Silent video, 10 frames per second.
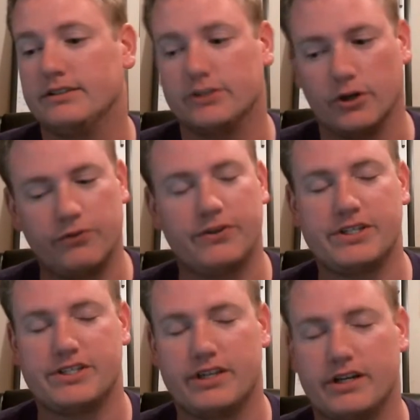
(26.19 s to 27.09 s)
Go
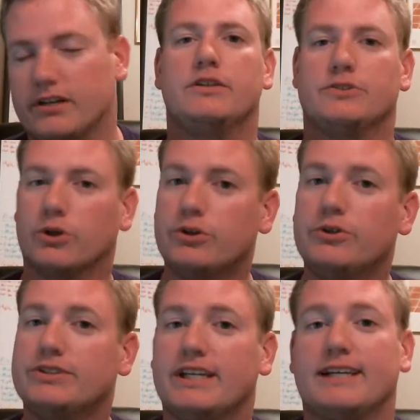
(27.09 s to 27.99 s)
fish there. Don't
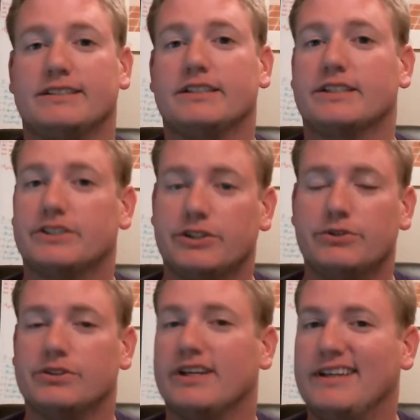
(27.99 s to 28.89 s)
use it as an
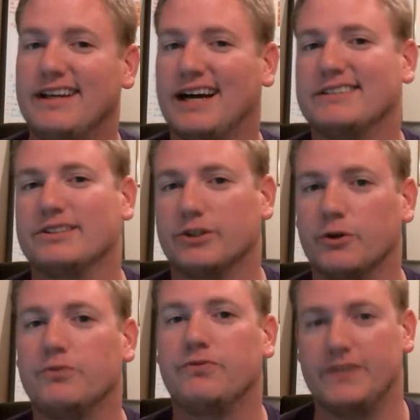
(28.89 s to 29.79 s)
excuse not to
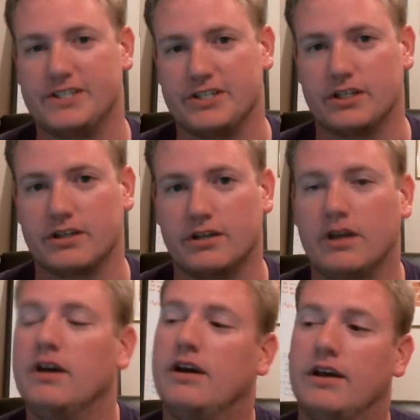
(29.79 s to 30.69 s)
go fishing.
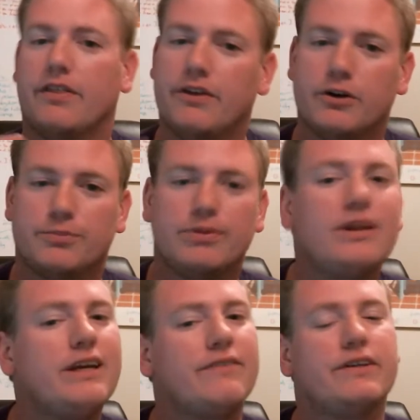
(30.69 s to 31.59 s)
There are
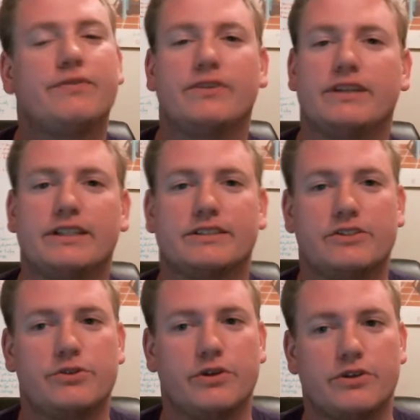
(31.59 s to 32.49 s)
plenty of different things
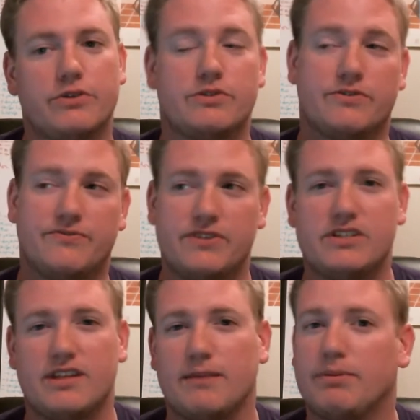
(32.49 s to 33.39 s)
that you can do to
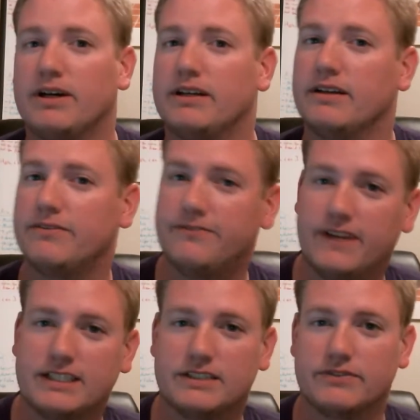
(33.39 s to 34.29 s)
fish that pond
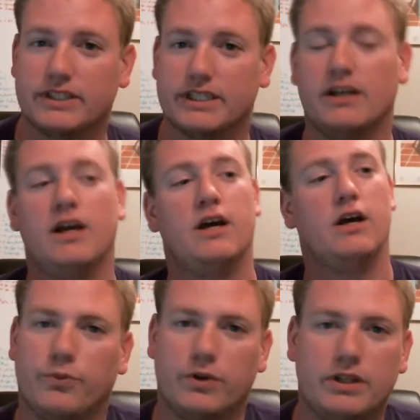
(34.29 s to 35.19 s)
effectively.
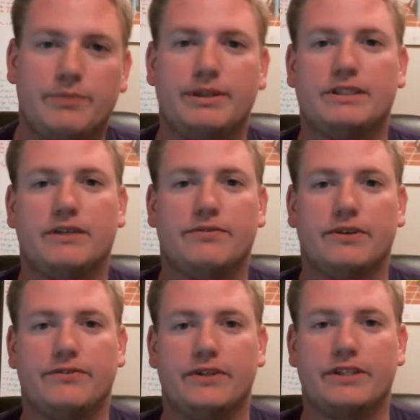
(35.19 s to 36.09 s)
Will it be tougher
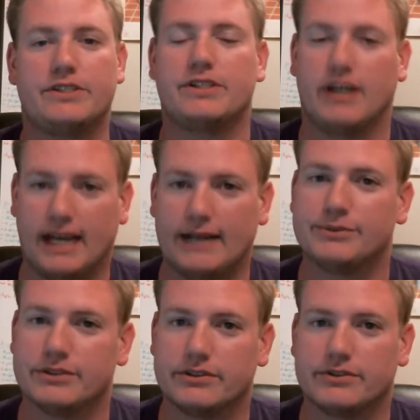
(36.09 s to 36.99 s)
to fish?
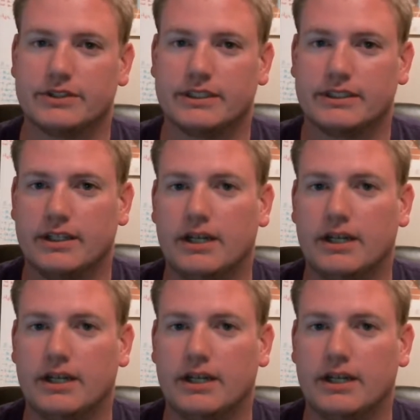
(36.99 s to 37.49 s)
Absolutely.